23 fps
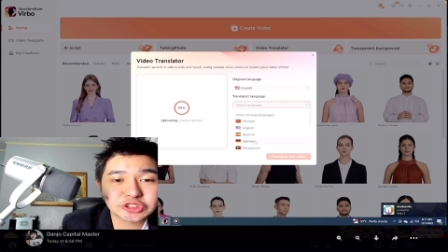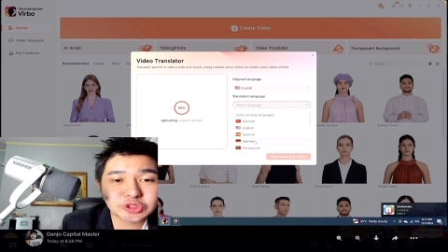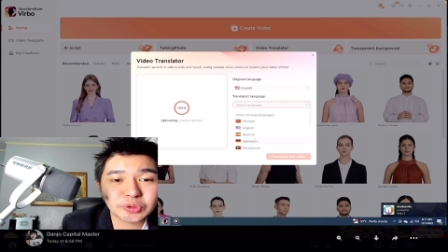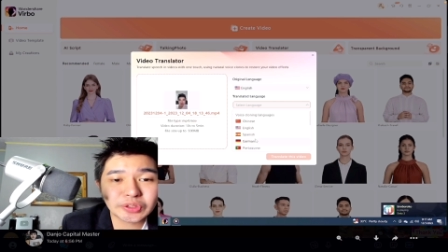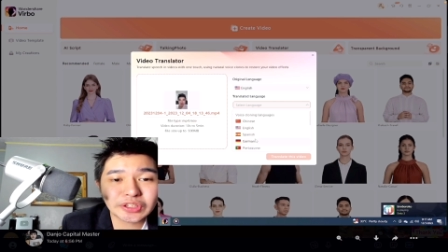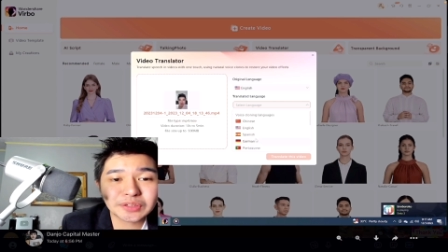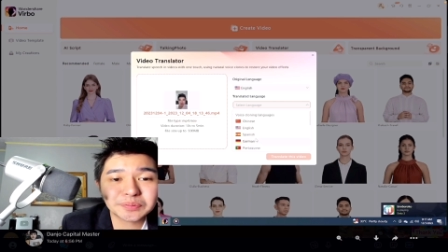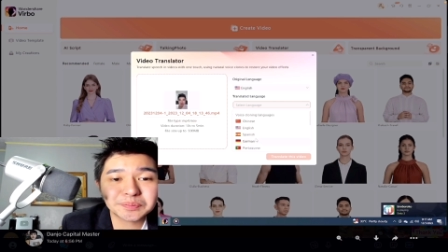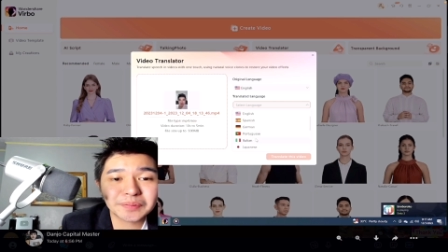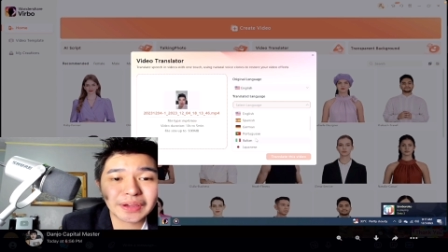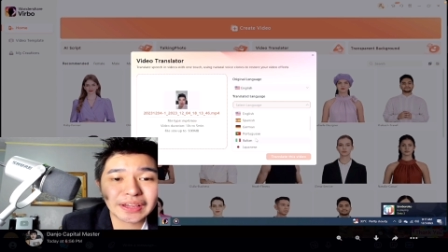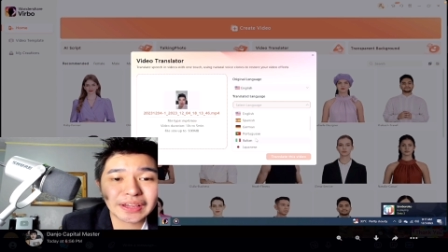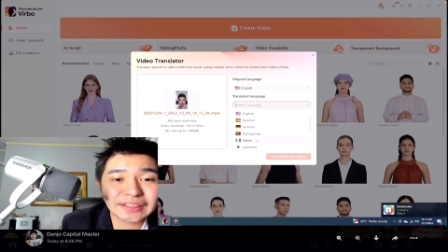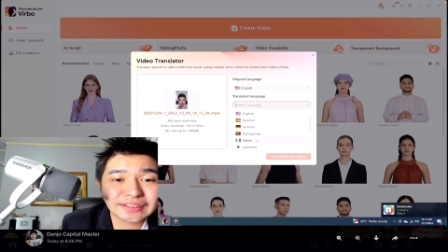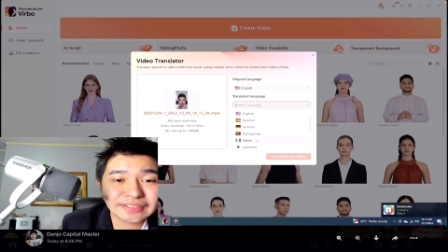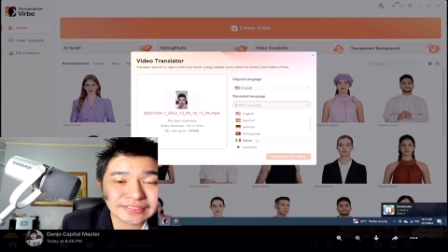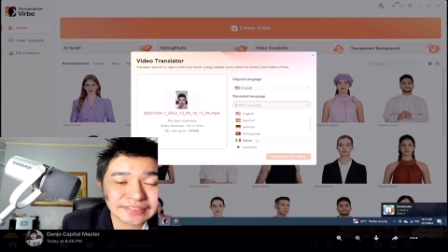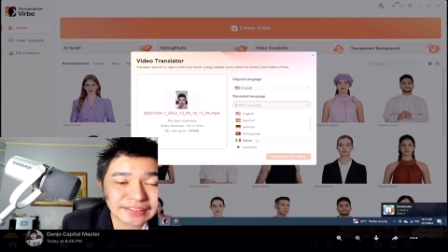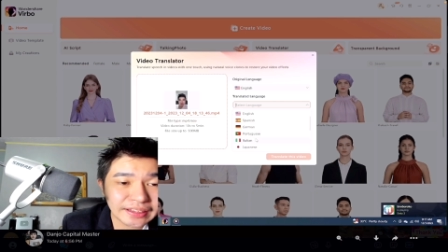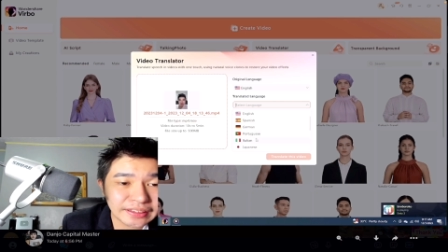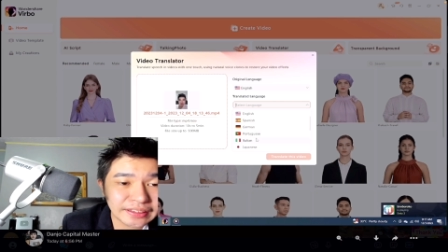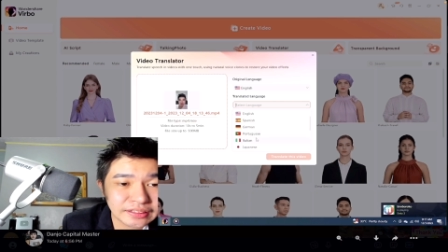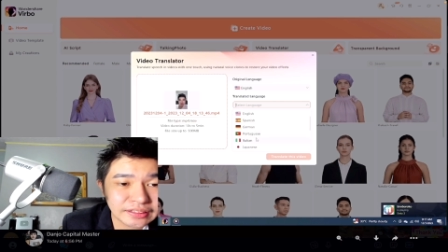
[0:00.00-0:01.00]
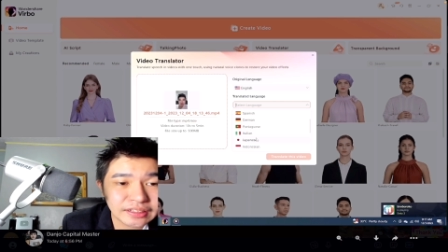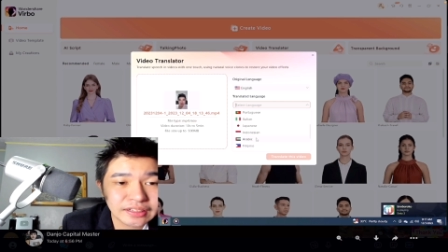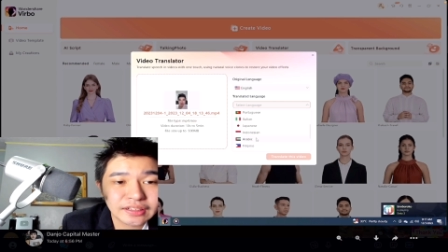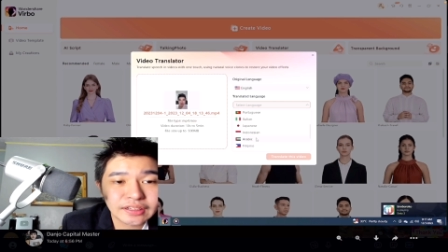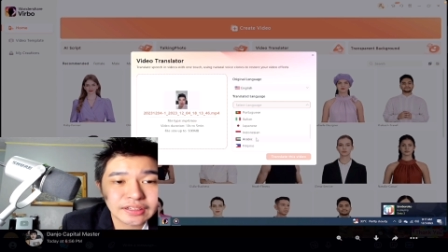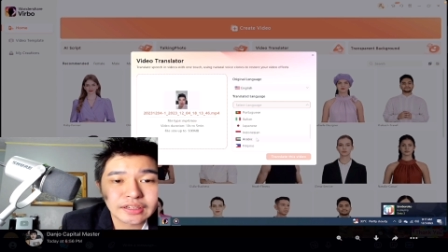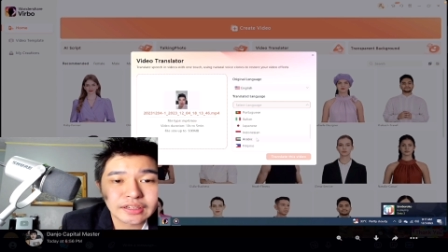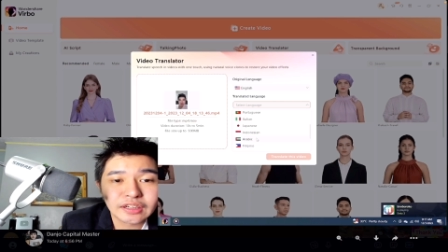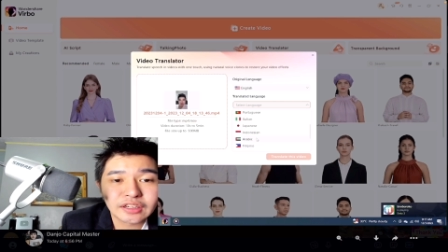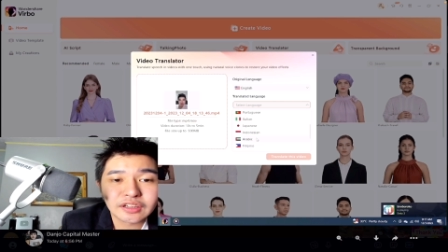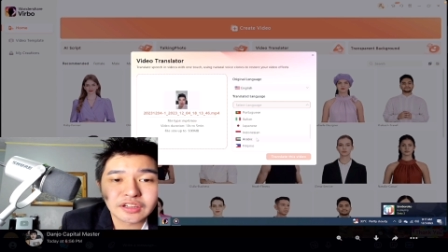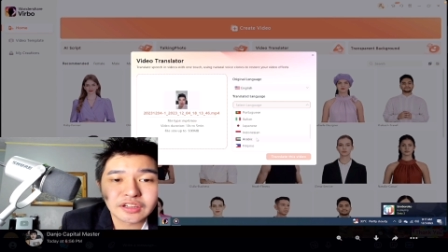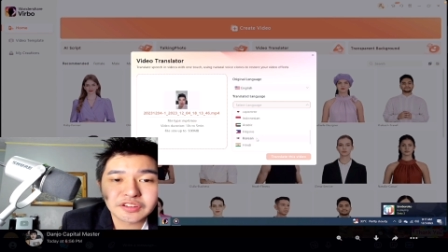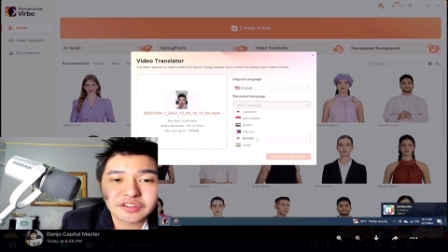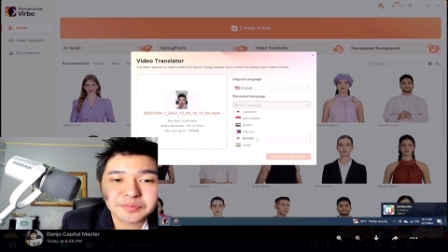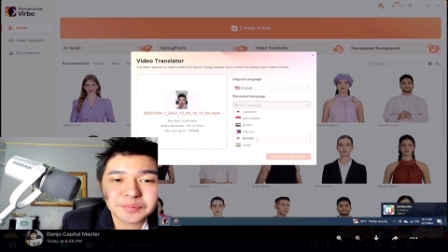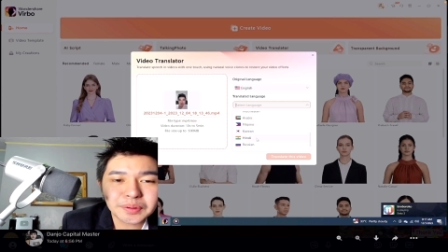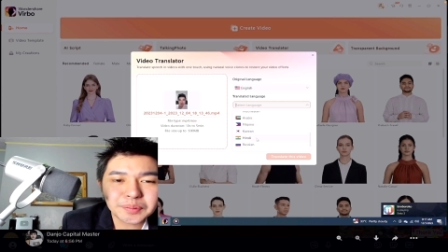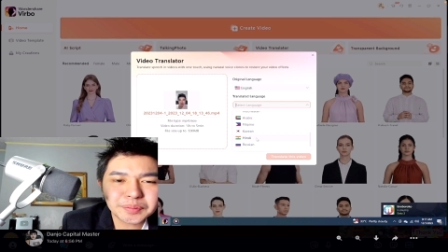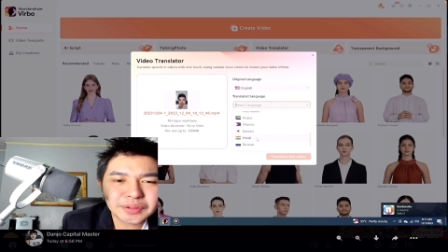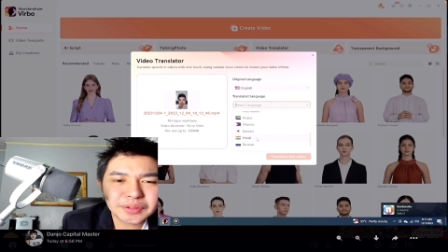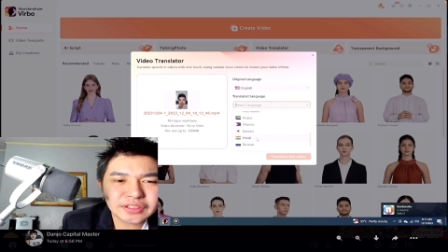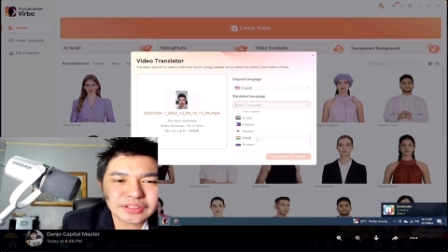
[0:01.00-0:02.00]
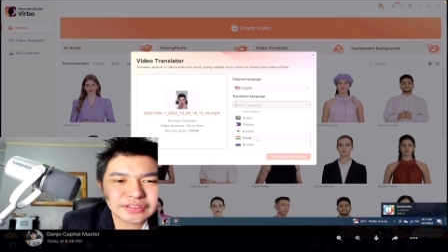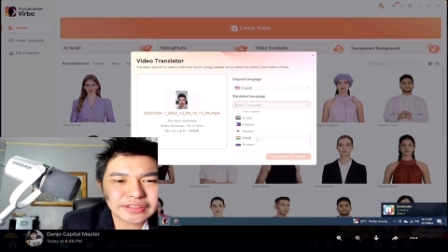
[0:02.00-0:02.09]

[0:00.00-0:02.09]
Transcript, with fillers: So it might take maybe